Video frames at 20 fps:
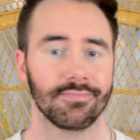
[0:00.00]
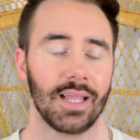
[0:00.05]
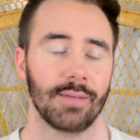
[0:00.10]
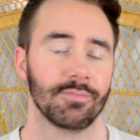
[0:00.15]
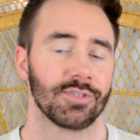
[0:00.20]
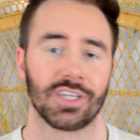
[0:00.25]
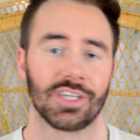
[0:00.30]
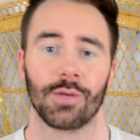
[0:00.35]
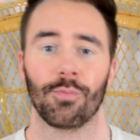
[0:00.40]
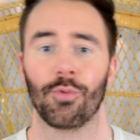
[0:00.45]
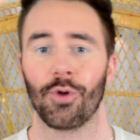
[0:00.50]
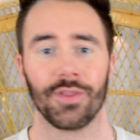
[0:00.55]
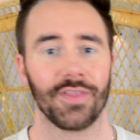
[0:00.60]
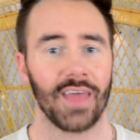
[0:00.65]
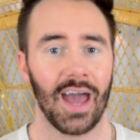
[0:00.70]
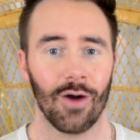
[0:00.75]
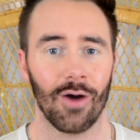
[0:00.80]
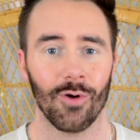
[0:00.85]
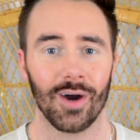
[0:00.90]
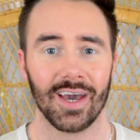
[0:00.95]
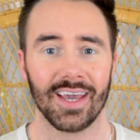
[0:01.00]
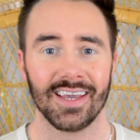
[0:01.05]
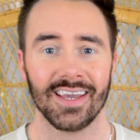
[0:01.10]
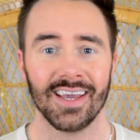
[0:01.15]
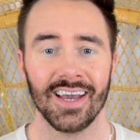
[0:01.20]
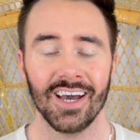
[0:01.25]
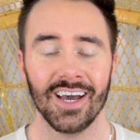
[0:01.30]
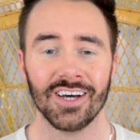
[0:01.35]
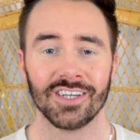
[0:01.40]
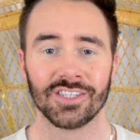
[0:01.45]
I'm just gonna put it that way.
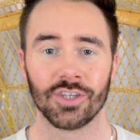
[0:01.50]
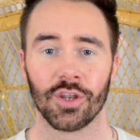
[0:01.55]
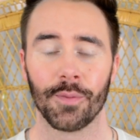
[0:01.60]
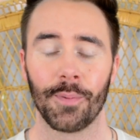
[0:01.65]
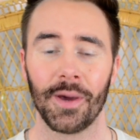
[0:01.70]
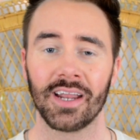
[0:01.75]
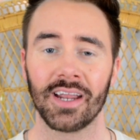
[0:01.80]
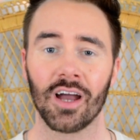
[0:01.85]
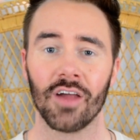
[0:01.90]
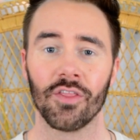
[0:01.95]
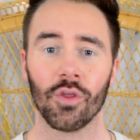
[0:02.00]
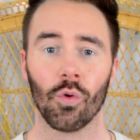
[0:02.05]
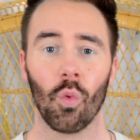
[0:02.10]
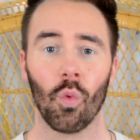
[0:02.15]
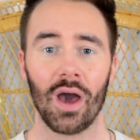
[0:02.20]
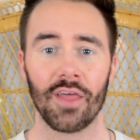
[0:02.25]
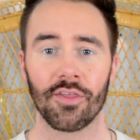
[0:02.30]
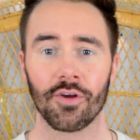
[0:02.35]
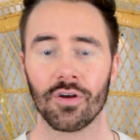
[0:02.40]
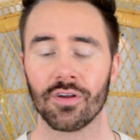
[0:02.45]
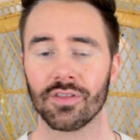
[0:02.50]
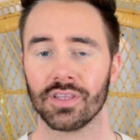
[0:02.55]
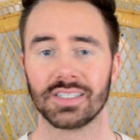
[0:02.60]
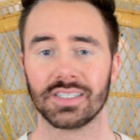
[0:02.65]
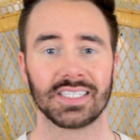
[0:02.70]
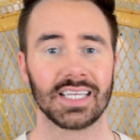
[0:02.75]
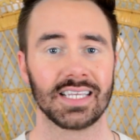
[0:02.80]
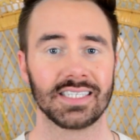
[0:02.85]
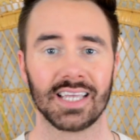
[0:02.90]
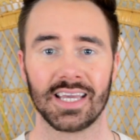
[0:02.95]
So depending on the weather, the
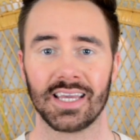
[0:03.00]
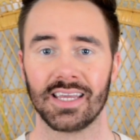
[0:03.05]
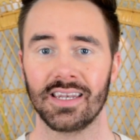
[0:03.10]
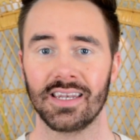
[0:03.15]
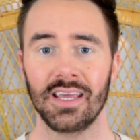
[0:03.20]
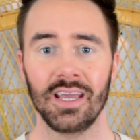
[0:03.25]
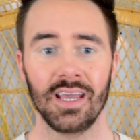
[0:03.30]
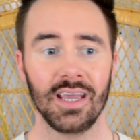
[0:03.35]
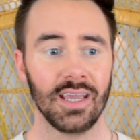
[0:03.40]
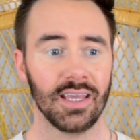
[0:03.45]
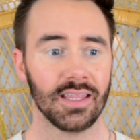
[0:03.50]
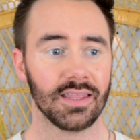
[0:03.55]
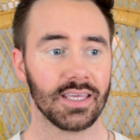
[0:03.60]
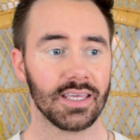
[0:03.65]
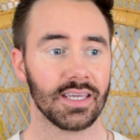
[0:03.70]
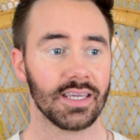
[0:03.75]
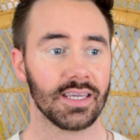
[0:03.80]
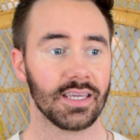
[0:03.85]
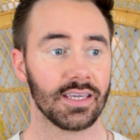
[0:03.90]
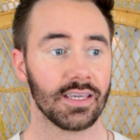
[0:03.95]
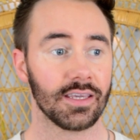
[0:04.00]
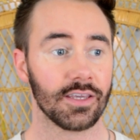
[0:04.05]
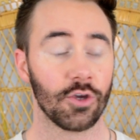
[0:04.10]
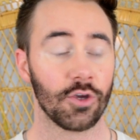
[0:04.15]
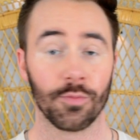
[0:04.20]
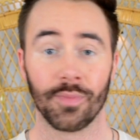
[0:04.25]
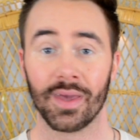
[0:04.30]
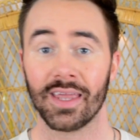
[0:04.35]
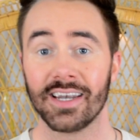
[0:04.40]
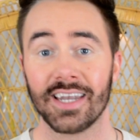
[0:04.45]
season, the
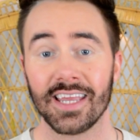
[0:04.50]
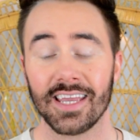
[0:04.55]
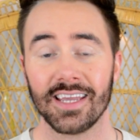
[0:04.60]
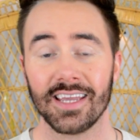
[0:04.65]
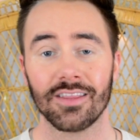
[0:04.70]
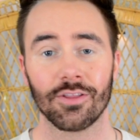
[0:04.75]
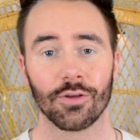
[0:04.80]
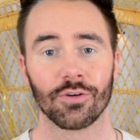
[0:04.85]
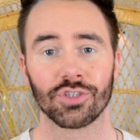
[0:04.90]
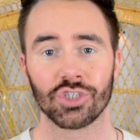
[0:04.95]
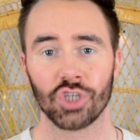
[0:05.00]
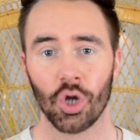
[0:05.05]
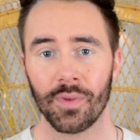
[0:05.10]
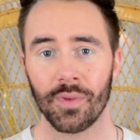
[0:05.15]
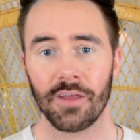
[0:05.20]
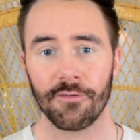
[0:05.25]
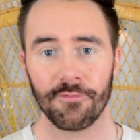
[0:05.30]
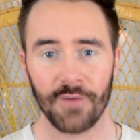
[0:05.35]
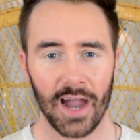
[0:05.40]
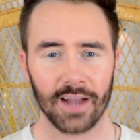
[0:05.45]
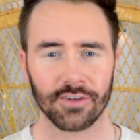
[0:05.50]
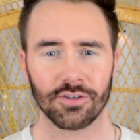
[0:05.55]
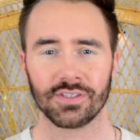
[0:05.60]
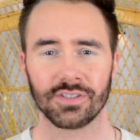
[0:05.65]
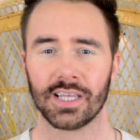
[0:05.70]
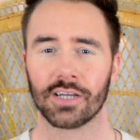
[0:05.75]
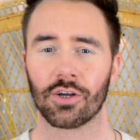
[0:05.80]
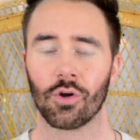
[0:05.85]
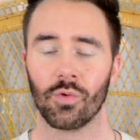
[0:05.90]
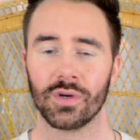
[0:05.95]
humidity, there's so many
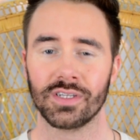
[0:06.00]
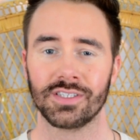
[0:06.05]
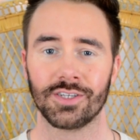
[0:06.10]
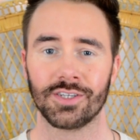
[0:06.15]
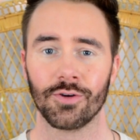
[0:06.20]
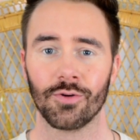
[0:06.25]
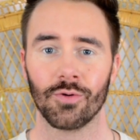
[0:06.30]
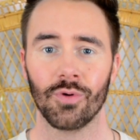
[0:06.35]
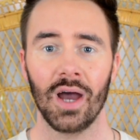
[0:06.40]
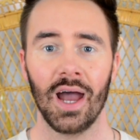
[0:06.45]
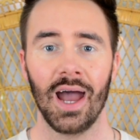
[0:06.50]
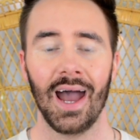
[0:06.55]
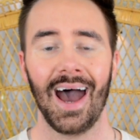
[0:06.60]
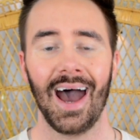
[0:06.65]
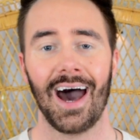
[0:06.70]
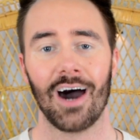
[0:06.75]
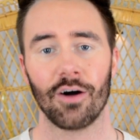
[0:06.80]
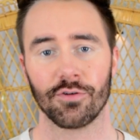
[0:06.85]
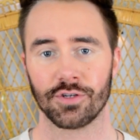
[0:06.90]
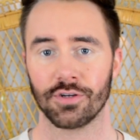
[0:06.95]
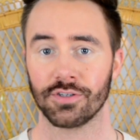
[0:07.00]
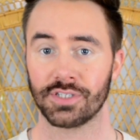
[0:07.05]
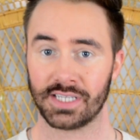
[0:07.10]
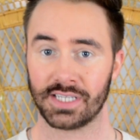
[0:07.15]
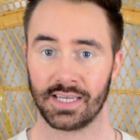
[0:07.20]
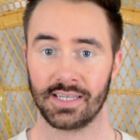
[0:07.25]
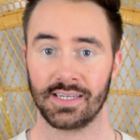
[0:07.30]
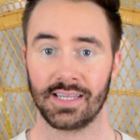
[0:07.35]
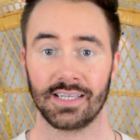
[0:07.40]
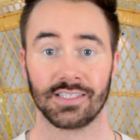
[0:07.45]
factors that go into how your
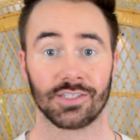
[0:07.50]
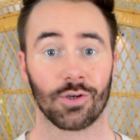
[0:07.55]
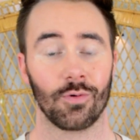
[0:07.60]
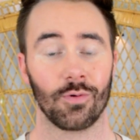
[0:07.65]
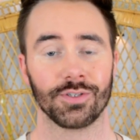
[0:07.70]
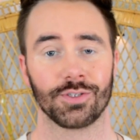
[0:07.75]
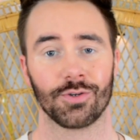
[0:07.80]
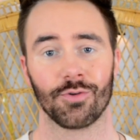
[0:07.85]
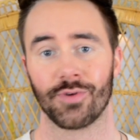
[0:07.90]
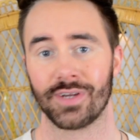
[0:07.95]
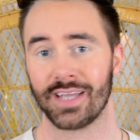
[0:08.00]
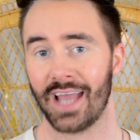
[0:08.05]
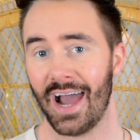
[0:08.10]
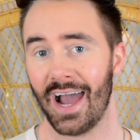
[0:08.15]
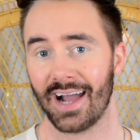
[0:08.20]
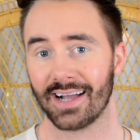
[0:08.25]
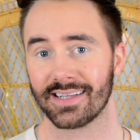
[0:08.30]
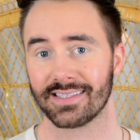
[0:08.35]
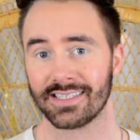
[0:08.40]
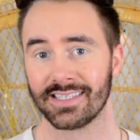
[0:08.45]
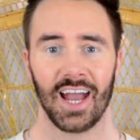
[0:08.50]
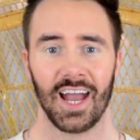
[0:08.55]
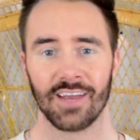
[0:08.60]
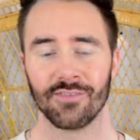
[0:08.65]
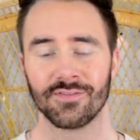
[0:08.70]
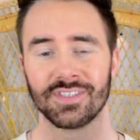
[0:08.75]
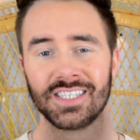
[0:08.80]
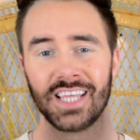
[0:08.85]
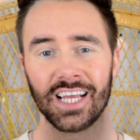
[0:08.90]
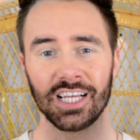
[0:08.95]
skin is going to react. I
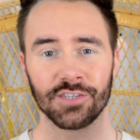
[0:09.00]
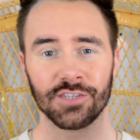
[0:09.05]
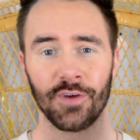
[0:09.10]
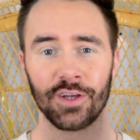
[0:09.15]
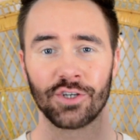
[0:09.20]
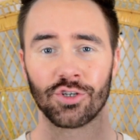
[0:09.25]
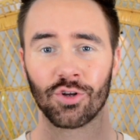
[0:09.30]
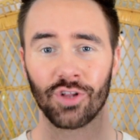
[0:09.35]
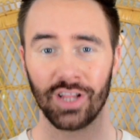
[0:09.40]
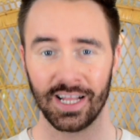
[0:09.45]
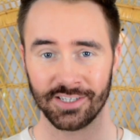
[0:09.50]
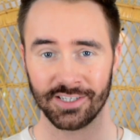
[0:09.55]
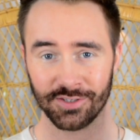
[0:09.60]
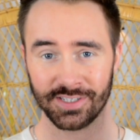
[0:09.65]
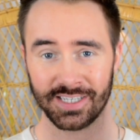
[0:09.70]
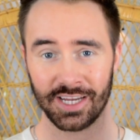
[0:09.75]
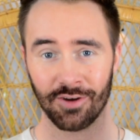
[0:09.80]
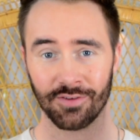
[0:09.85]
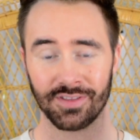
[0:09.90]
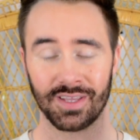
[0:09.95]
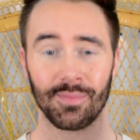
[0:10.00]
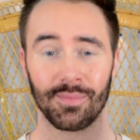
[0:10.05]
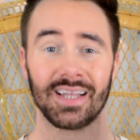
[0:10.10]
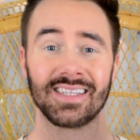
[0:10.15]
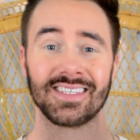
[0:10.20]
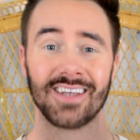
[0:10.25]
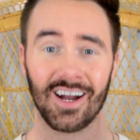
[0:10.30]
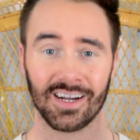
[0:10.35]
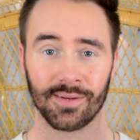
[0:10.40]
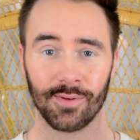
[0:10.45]
have six facial cleansers here that I'm
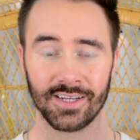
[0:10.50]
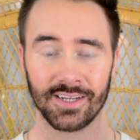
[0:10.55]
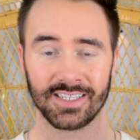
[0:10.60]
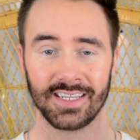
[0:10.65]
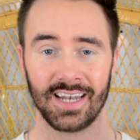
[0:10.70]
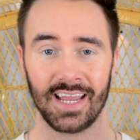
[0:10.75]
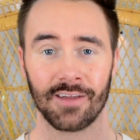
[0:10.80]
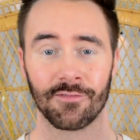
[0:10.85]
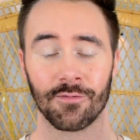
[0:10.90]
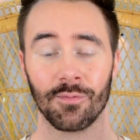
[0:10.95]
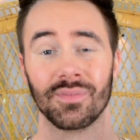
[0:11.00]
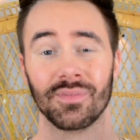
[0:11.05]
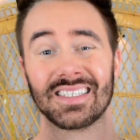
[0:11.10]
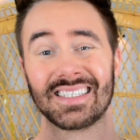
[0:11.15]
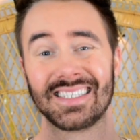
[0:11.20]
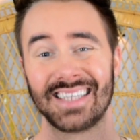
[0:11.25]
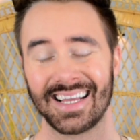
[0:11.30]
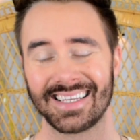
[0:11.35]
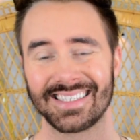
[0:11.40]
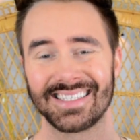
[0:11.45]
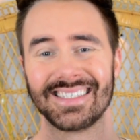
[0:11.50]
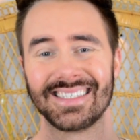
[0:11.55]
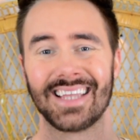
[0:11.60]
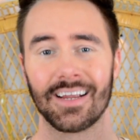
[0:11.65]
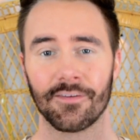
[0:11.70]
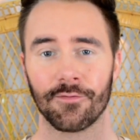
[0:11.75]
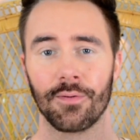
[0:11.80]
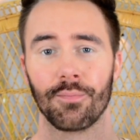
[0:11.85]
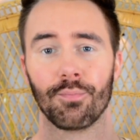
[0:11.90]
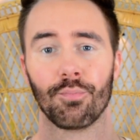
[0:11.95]
gonna talk about today from six
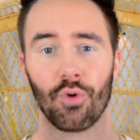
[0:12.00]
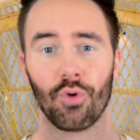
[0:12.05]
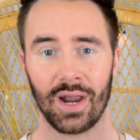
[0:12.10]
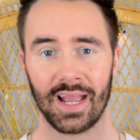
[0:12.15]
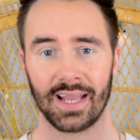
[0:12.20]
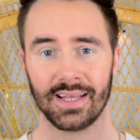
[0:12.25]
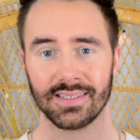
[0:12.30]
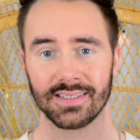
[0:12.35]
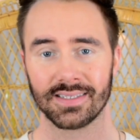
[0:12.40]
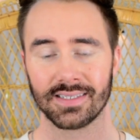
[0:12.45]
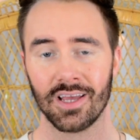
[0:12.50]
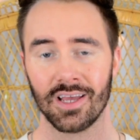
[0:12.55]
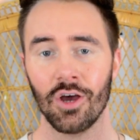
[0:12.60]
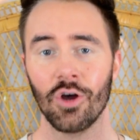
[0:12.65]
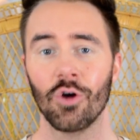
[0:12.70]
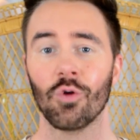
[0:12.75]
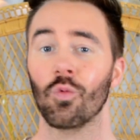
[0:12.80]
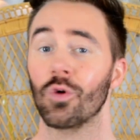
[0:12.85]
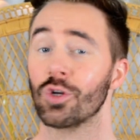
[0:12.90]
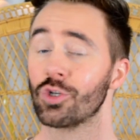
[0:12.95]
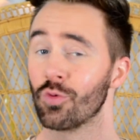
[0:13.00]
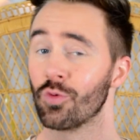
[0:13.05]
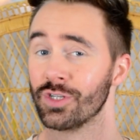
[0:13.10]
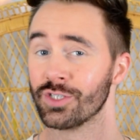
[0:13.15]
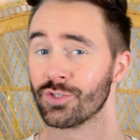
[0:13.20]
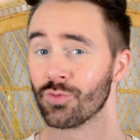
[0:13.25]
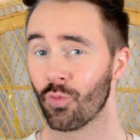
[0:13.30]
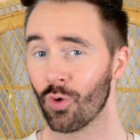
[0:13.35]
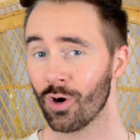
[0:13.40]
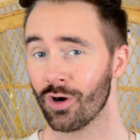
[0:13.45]
different brands. Which
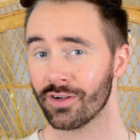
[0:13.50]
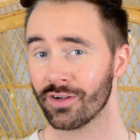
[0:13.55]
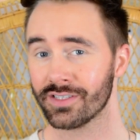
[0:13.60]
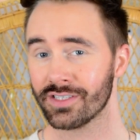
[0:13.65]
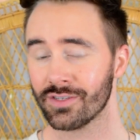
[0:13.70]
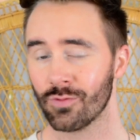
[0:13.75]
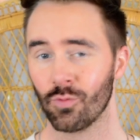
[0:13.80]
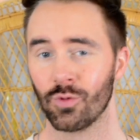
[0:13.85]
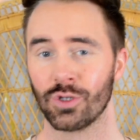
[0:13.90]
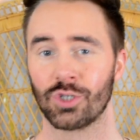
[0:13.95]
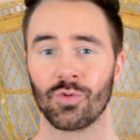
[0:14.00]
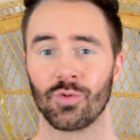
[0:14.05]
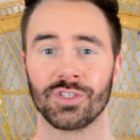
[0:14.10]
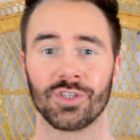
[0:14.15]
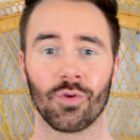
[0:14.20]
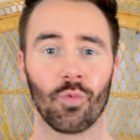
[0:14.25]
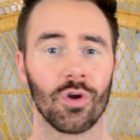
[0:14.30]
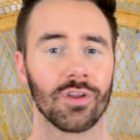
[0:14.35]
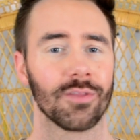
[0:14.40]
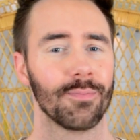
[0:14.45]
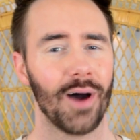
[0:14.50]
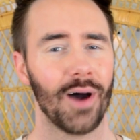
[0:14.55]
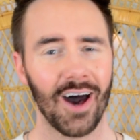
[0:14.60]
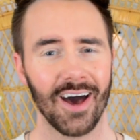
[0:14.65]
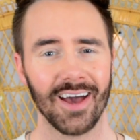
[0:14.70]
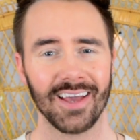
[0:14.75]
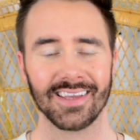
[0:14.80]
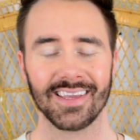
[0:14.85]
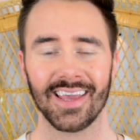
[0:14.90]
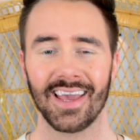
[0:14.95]
ones worked, which ones are worth
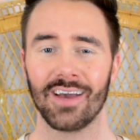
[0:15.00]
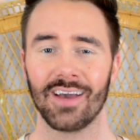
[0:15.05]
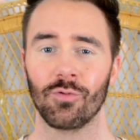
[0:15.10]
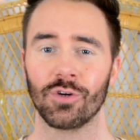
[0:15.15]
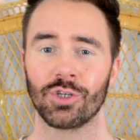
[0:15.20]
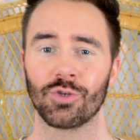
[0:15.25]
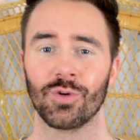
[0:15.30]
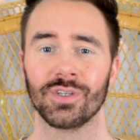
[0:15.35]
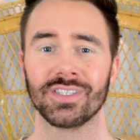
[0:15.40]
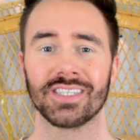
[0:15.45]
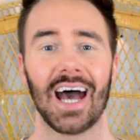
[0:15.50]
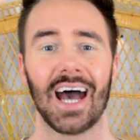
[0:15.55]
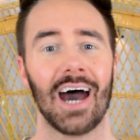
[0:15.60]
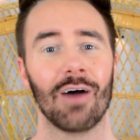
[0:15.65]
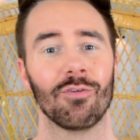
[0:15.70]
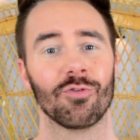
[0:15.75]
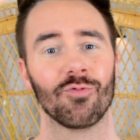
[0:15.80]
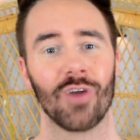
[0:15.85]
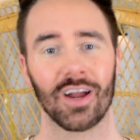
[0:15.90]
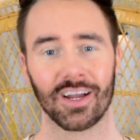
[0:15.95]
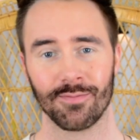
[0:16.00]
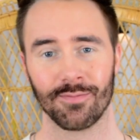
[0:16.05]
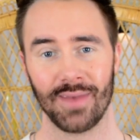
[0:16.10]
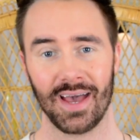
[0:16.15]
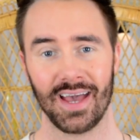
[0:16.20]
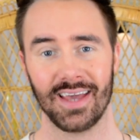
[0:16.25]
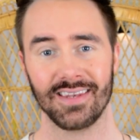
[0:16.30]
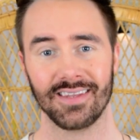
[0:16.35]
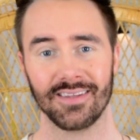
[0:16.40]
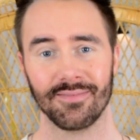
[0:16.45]
buying, and which ones I would
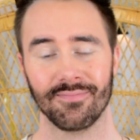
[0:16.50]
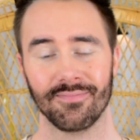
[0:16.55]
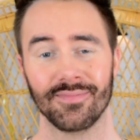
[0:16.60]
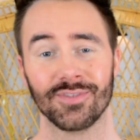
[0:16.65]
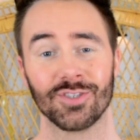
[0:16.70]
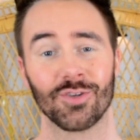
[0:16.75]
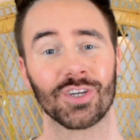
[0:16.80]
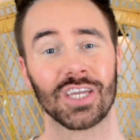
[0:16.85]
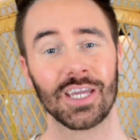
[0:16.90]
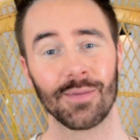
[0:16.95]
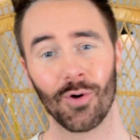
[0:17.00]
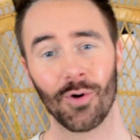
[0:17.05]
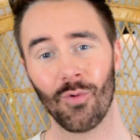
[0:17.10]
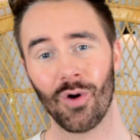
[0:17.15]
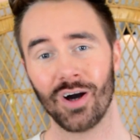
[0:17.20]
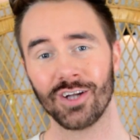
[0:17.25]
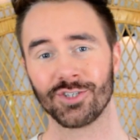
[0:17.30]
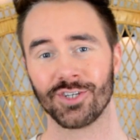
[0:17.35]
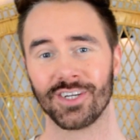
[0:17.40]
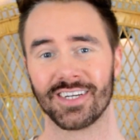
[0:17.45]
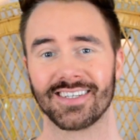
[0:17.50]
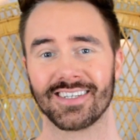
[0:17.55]
recommend. So keep on watching.